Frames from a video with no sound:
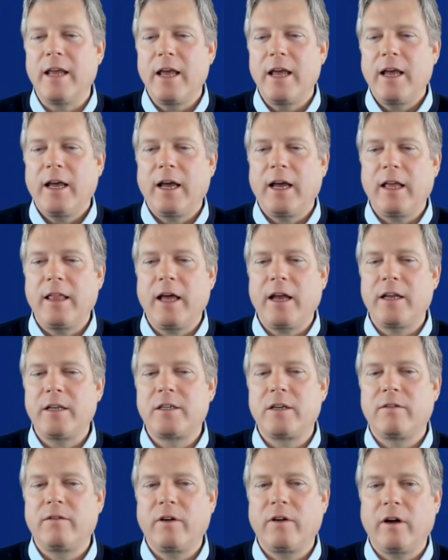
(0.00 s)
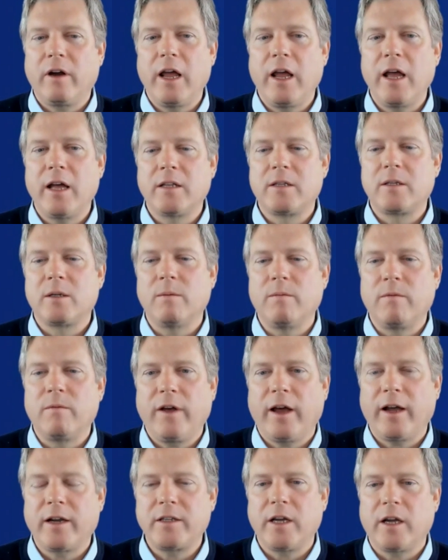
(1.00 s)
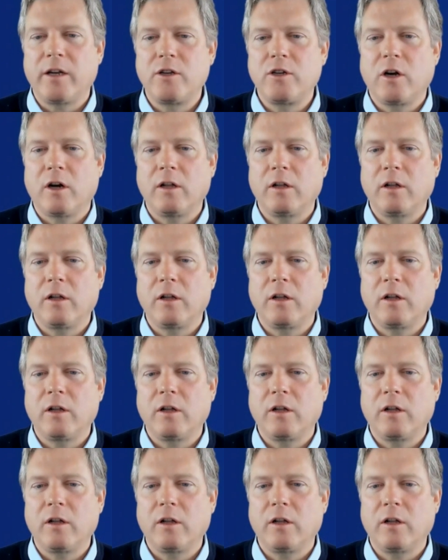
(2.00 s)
And that is a very handsome FactSet chart.